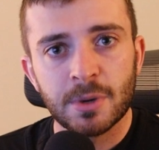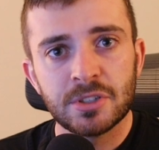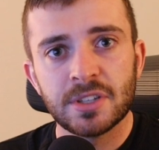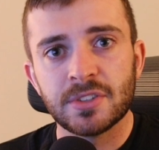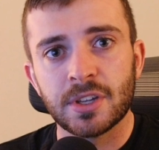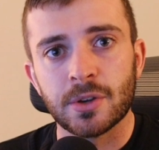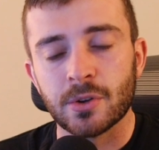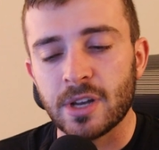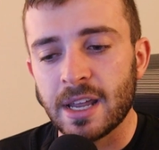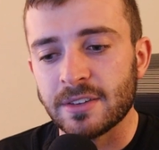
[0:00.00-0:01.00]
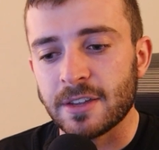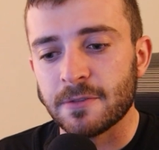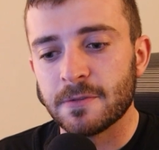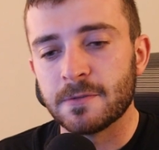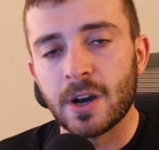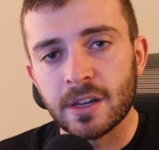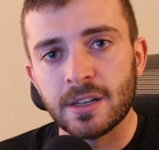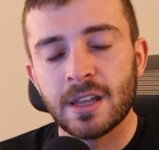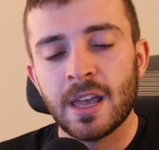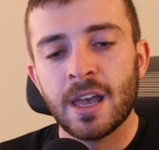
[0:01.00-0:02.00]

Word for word: much as security is a fun,